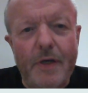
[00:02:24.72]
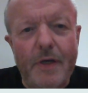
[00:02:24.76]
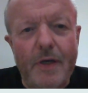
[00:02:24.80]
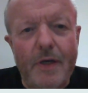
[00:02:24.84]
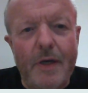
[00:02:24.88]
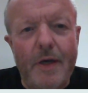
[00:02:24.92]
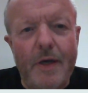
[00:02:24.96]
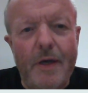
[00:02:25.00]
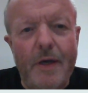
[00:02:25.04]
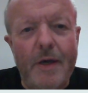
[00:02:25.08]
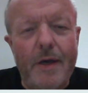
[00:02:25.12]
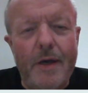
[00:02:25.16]

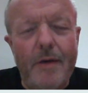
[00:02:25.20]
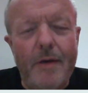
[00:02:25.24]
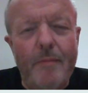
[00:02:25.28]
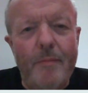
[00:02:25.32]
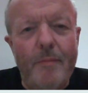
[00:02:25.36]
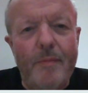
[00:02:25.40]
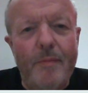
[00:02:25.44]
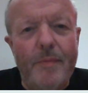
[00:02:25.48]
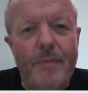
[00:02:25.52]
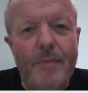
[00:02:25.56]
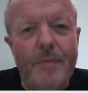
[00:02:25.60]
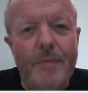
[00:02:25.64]

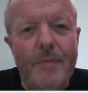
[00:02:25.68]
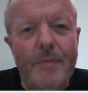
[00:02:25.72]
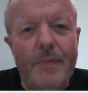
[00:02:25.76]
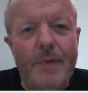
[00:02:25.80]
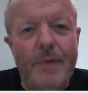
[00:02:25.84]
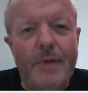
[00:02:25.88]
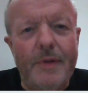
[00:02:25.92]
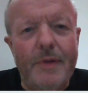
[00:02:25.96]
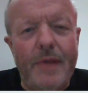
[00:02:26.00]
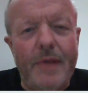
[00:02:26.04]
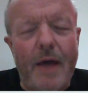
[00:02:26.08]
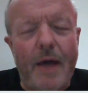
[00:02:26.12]
Um,
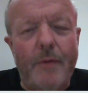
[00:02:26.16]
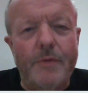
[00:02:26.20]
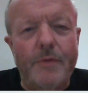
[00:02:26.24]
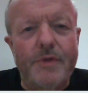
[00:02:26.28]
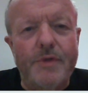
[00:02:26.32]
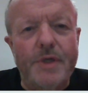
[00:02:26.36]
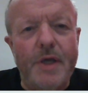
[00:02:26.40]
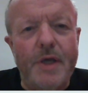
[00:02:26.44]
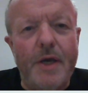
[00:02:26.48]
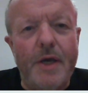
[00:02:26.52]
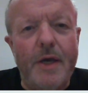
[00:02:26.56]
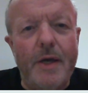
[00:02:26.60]
that
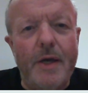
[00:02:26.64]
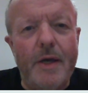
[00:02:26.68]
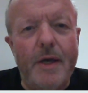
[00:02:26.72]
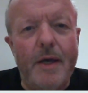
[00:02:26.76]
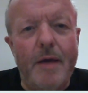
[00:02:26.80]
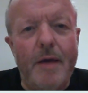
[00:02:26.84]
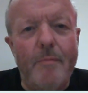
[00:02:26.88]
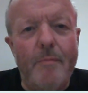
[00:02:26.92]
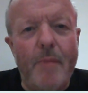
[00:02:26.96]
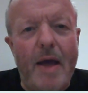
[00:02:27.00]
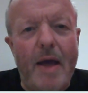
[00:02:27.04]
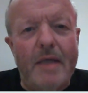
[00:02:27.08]
was a,
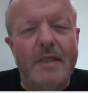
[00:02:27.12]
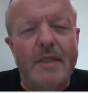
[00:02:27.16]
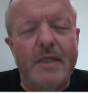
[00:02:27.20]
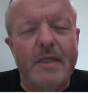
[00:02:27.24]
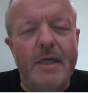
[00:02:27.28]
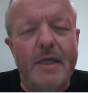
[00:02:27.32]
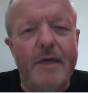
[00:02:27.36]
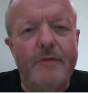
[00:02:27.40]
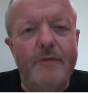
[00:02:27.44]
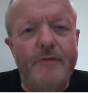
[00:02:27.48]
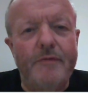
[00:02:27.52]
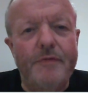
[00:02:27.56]
a
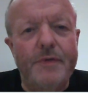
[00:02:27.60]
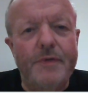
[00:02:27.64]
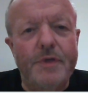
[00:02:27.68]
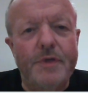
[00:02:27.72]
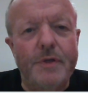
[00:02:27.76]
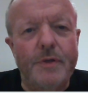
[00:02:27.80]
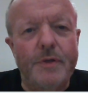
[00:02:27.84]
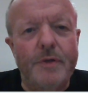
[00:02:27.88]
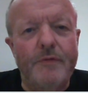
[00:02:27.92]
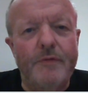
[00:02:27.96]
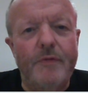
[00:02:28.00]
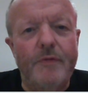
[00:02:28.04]
massive
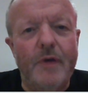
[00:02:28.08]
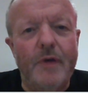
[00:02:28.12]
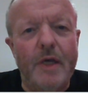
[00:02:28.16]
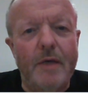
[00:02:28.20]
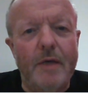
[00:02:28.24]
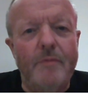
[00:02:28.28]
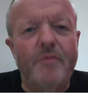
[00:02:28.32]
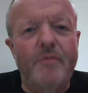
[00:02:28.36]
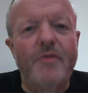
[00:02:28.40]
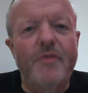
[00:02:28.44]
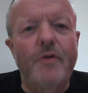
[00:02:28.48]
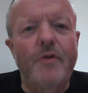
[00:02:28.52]
sort of
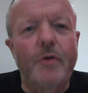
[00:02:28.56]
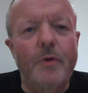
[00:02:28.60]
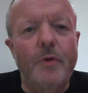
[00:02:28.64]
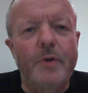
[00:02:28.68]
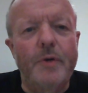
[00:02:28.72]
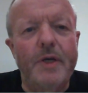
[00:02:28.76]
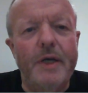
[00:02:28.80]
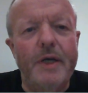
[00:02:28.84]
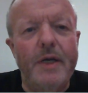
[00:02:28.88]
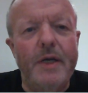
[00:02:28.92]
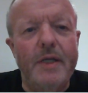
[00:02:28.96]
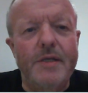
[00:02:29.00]
leap
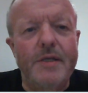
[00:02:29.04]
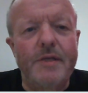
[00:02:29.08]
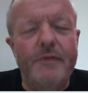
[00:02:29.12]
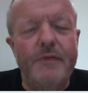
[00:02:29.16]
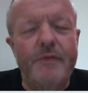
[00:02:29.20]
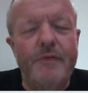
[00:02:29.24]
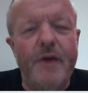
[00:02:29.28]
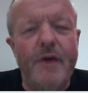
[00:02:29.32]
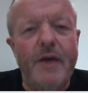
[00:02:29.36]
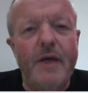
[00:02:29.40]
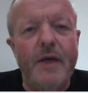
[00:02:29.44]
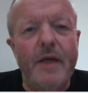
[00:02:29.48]
forward in his
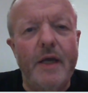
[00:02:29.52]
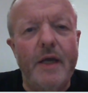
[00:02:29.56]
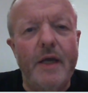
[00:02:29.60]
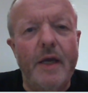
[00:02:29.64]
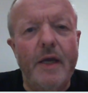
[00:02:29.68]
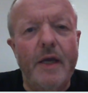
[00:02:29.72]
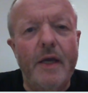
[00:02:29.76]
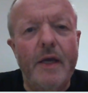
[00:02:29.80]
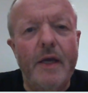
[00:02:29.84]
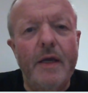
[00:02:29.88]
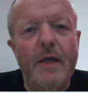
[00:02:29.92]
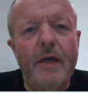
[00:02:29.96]

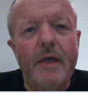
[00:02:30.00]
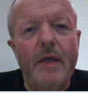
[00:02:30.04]
offending,